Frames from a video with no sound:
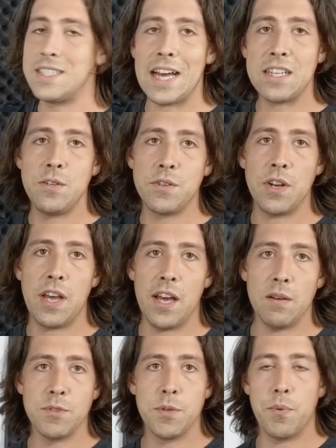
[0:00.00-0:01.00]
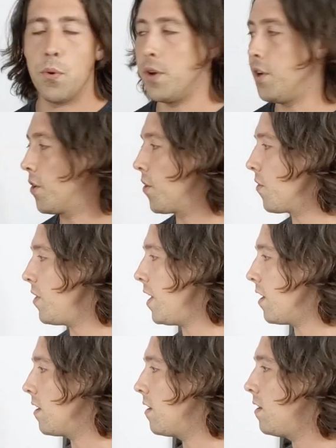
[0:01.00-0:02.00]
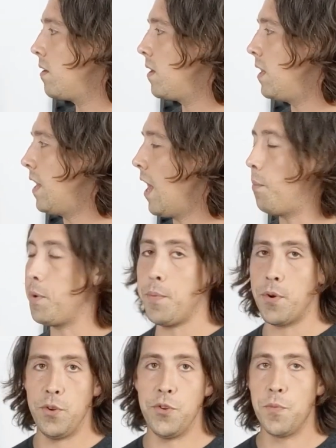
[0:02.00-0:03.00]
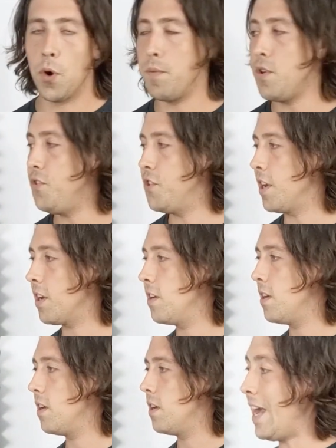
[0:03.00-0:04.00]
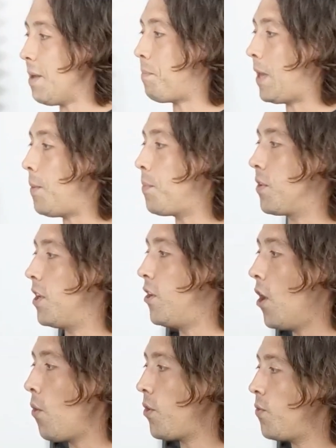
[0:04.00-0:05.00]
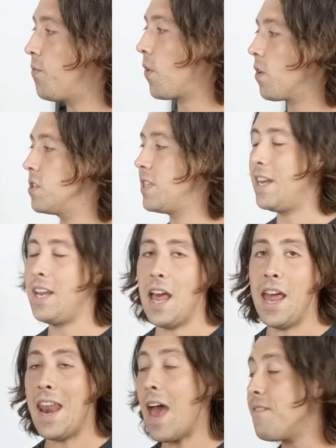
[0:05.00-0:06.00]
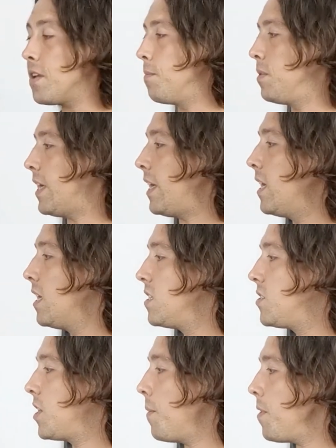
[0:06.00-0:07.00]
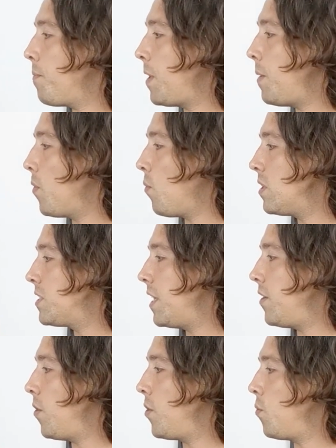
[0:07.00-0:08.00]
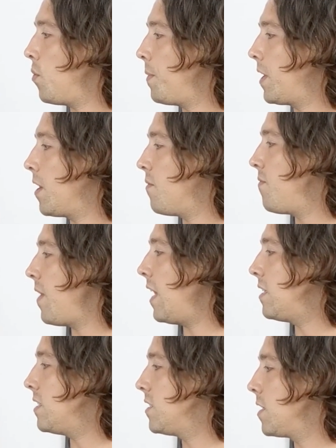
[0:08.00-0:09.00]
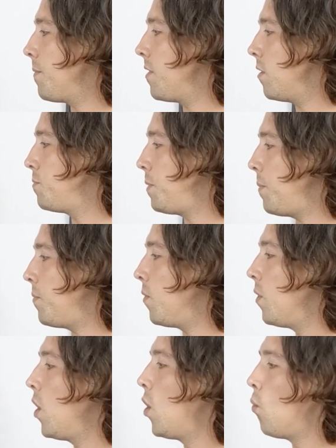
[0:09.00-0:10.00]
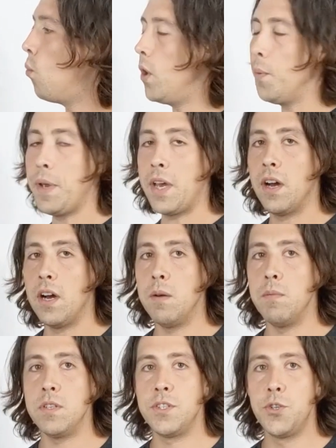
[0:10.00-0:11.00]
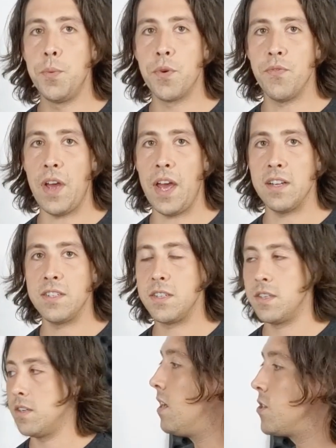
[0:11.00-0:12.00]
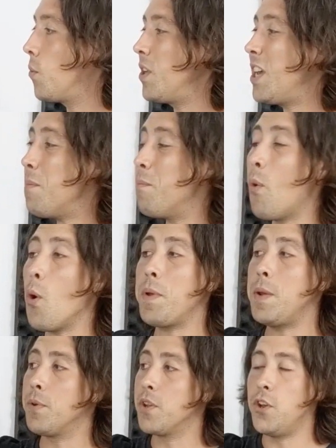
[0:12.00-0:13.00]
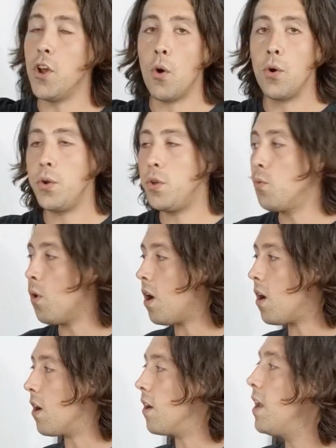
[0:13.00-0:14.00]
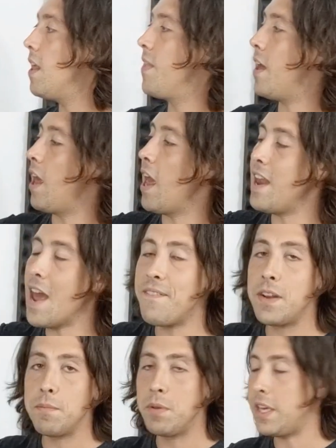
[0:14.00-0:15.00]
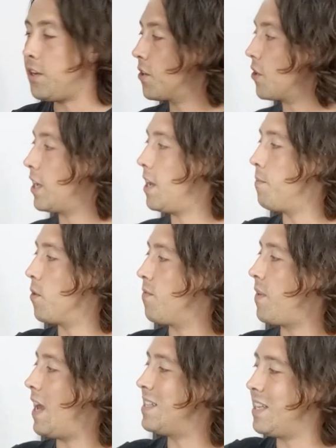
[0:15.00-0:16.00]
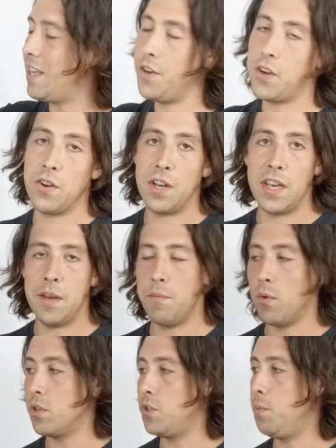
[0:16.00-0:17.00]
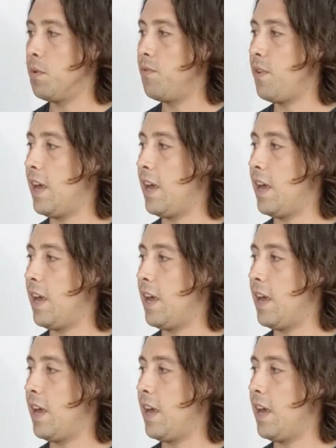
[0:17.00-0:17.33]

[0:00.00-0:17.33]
because that's who's going to help support your career and help you produce more music. Get people to know you first, and inevitably some of the people, once they know you, will become fans, and some of those people will become super fans. So when you get more people to know who you are, that inevitably you're going to get more fans, and then you're going to get more super